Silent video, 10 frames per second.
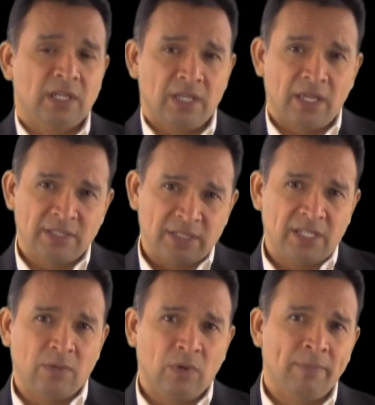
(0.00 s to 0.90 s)
As I
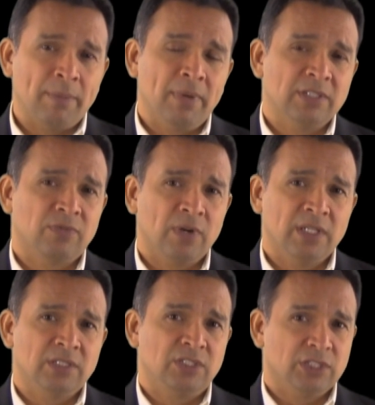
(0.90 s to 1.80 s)
said, one of my best
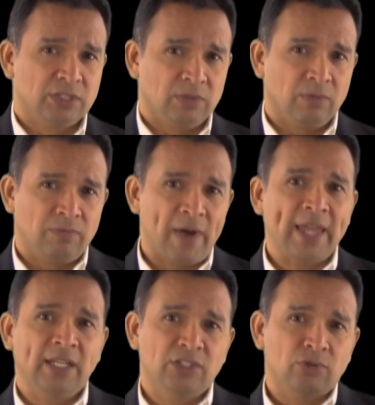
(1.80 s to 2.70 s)
friends just
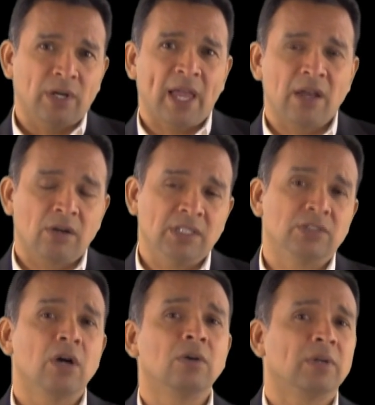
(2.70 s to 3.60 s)
finally struck out on
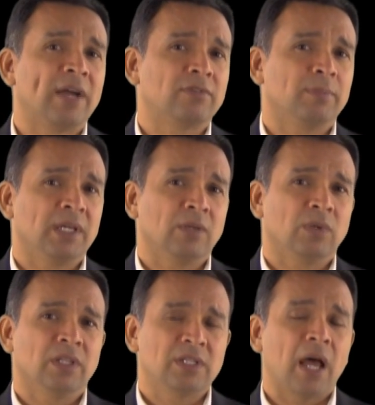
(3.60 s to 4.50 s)
his own after being
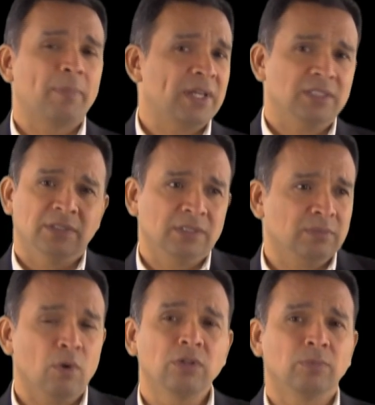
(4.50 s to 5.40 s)
one of the top agents
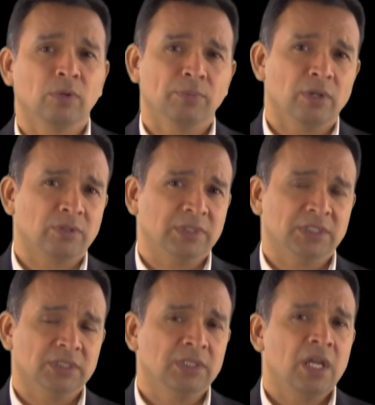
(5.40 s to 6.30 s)
in multiple
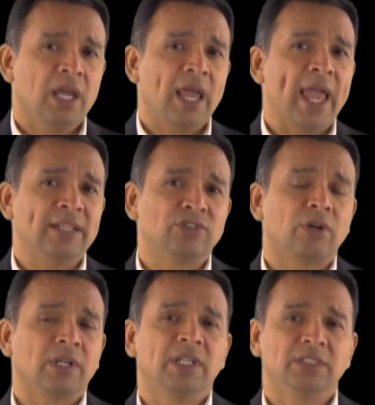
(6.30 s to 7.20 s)
brokerages and
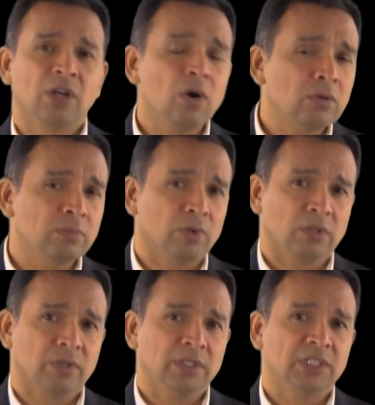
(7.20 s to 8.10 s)
started his own
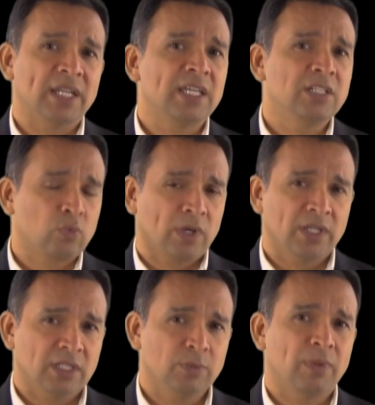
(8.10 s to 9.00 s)
brokerage, and he's
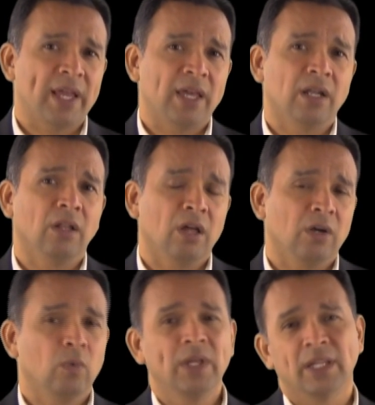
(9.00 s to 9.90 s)
working this plan
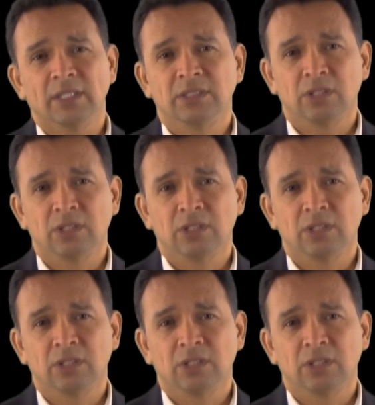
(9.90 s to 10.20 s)
along with us.